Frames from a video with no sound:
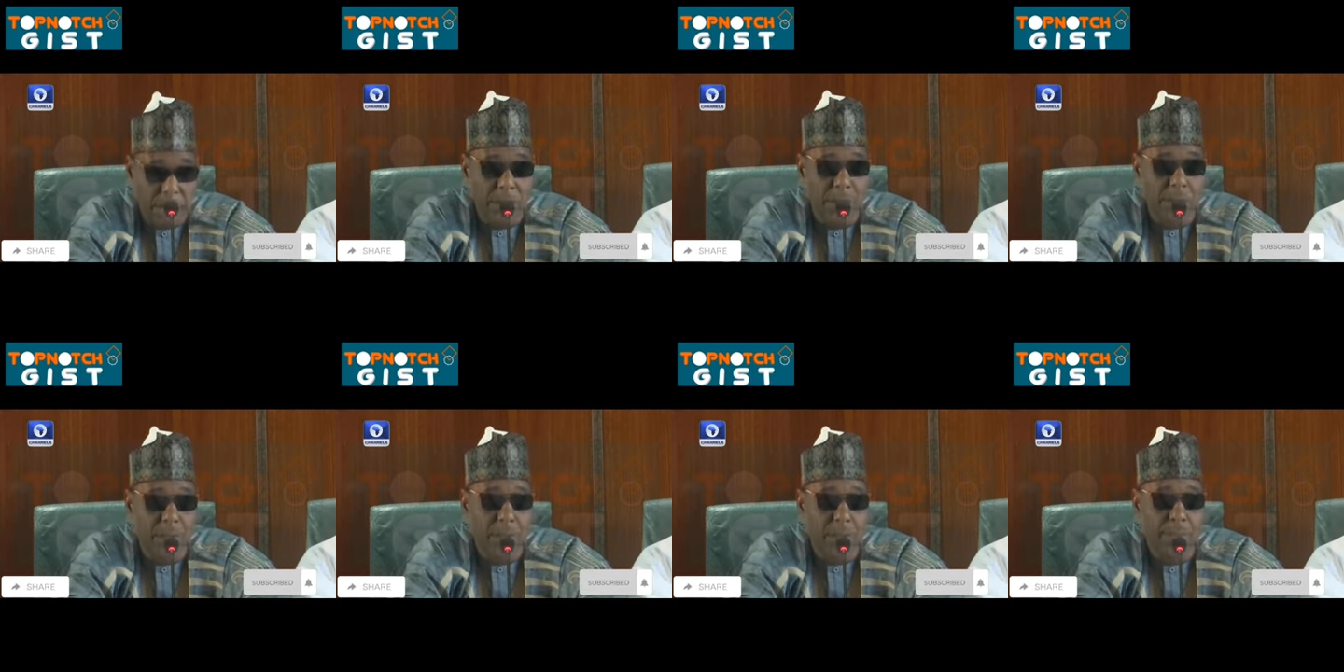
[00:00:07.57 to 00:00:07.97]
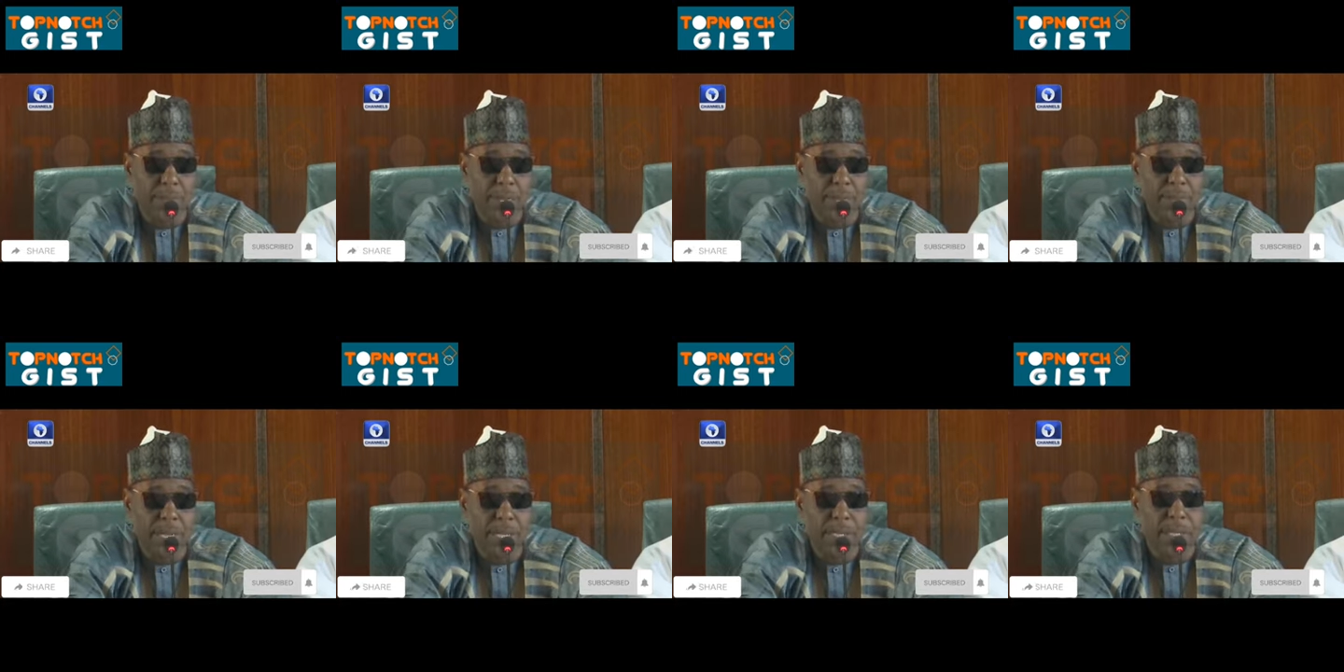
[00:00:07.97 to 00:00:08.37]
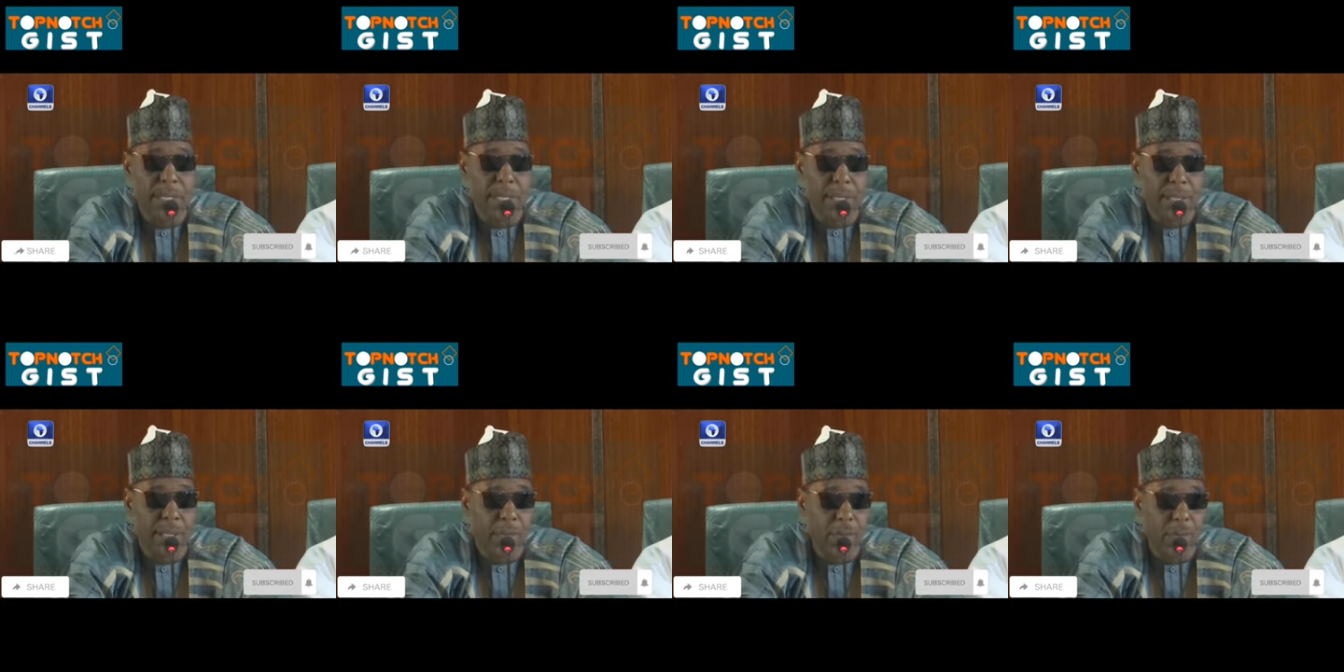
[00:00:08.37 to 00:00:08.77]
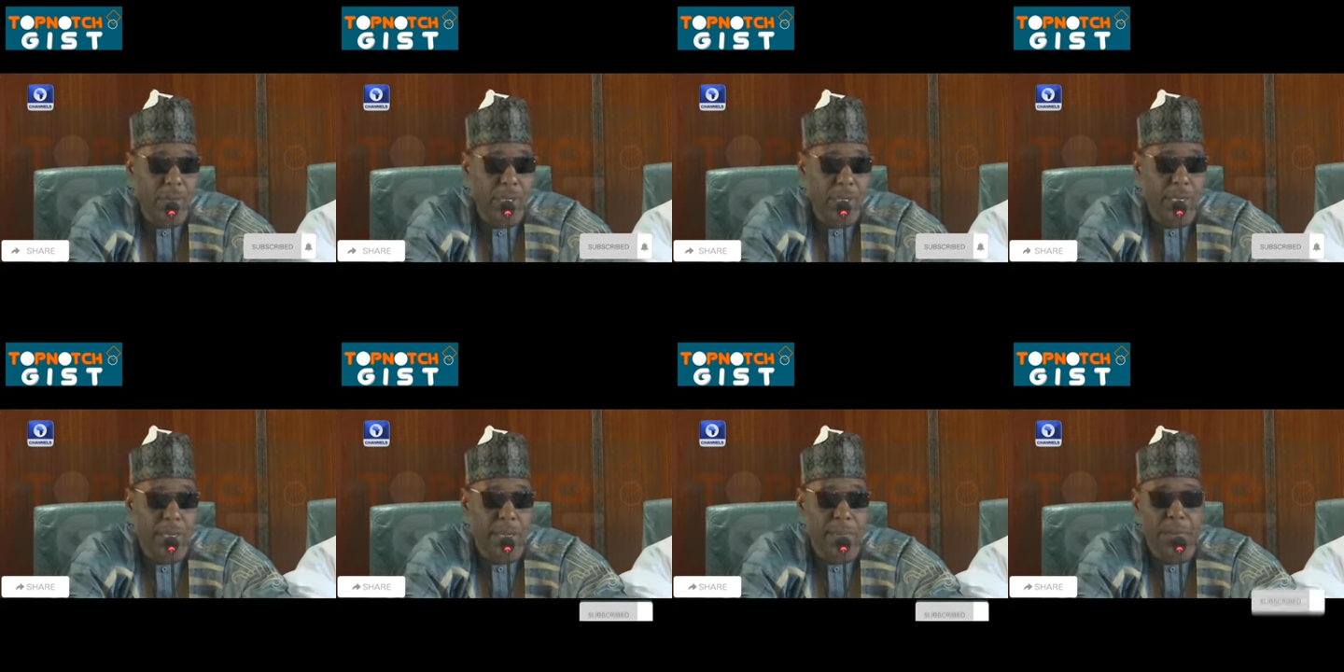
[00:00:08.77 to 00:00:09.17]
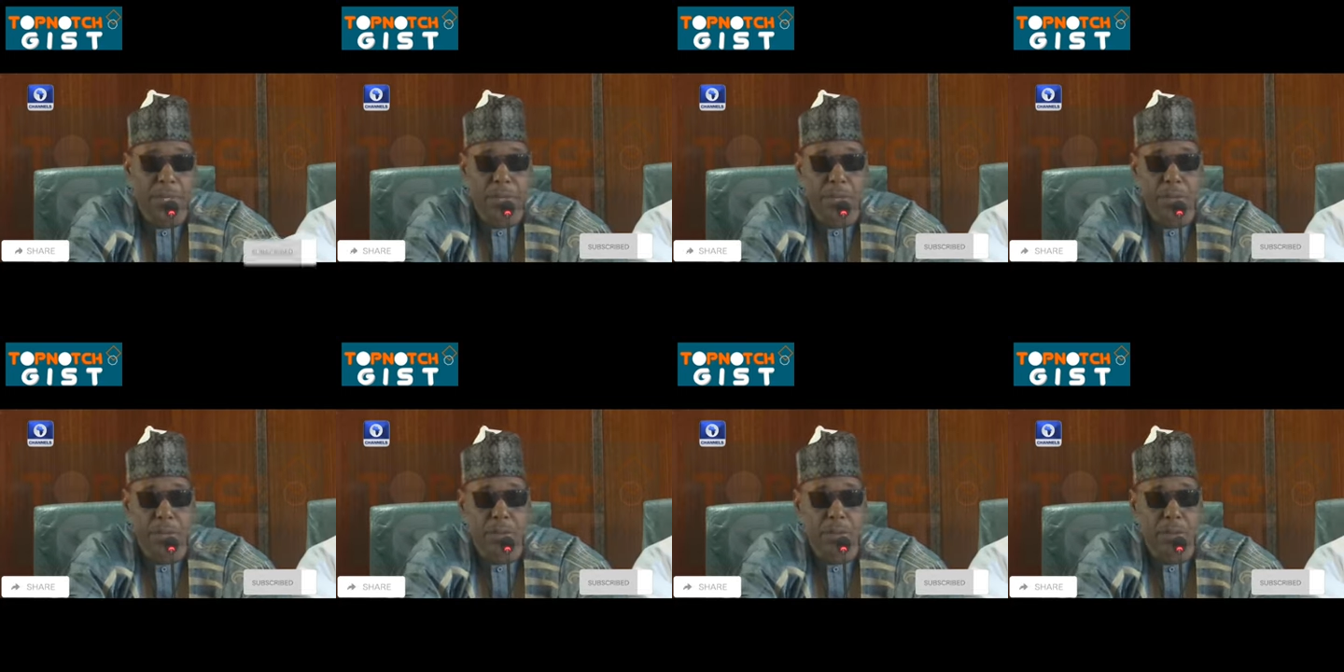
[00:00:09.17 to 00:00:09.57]
an installment basis within a
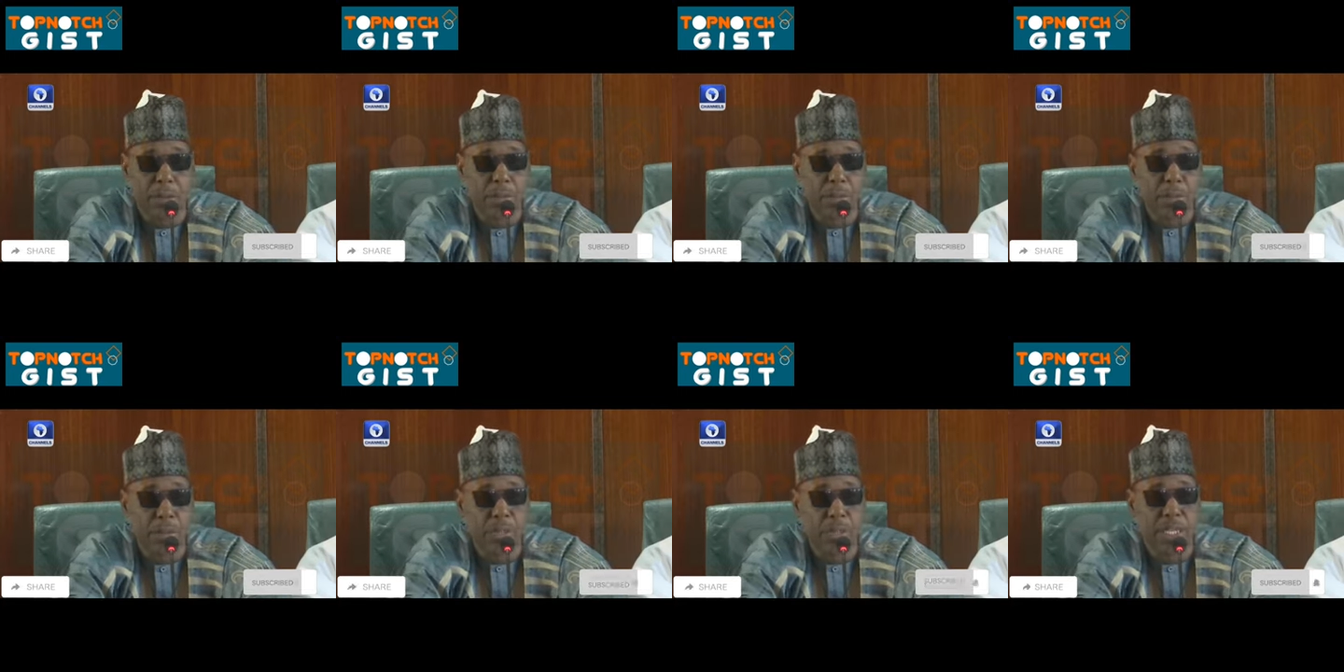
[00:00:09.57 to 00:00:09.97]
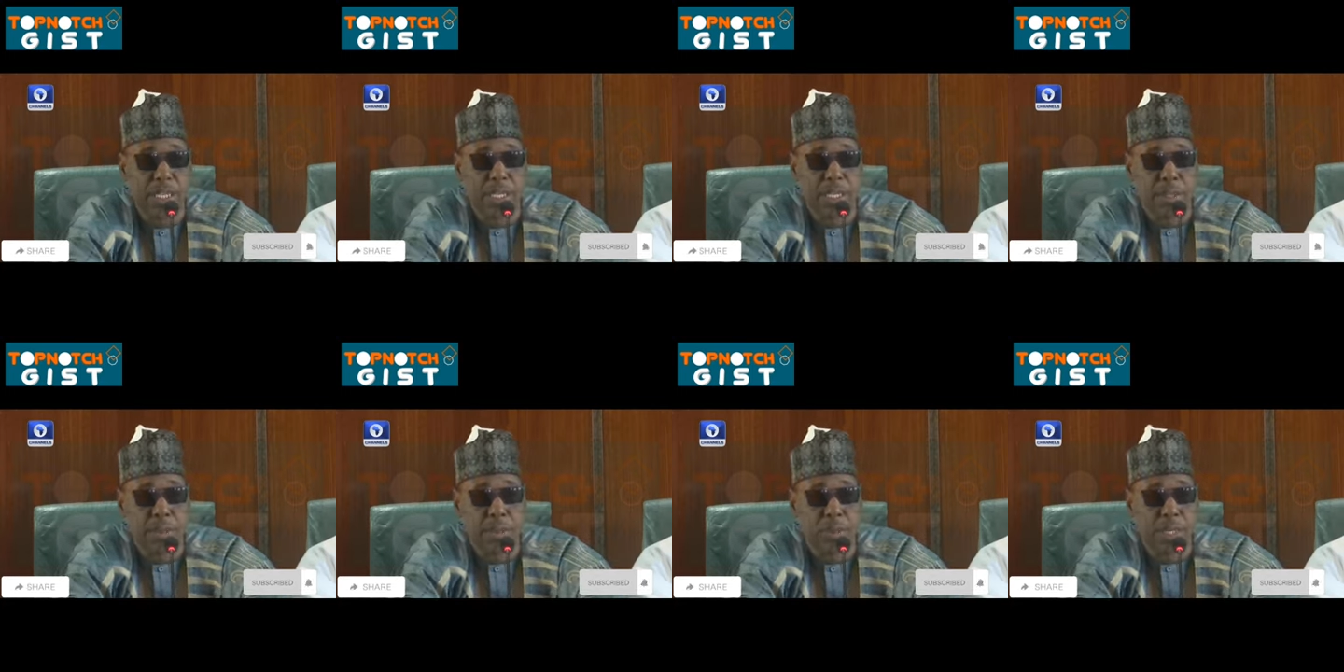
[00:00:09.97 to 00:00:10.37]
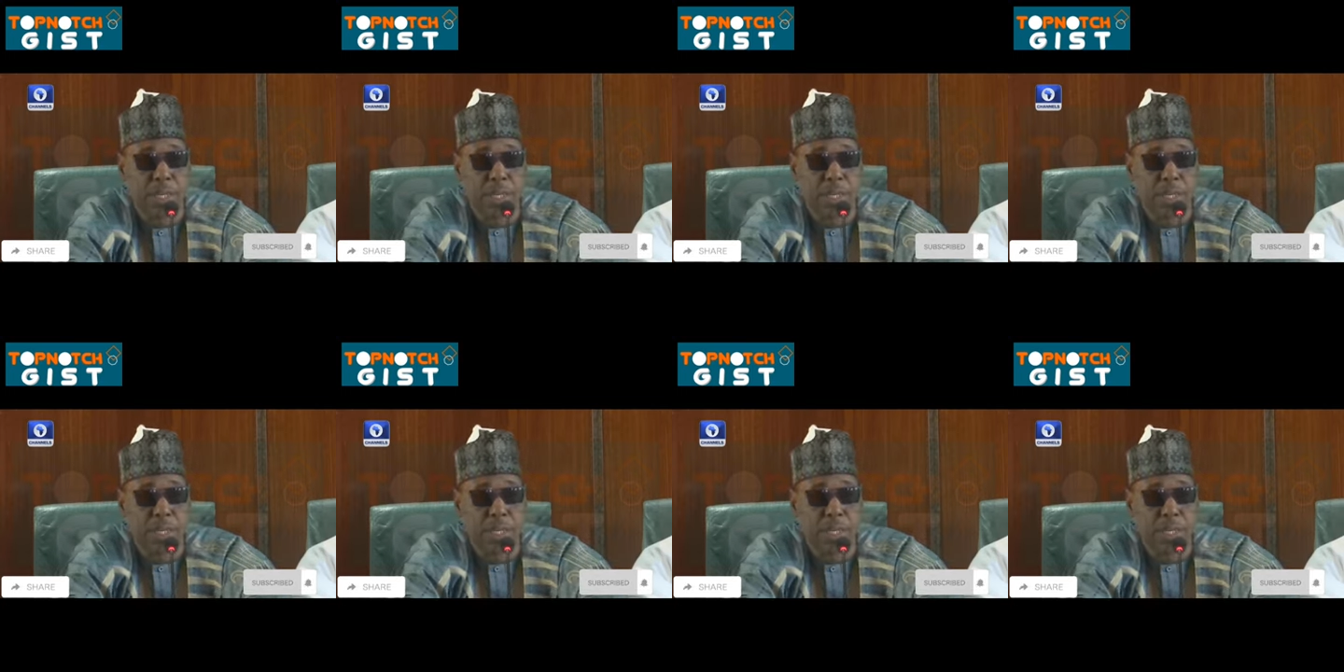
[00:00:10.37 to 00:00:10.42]
period of 2 years,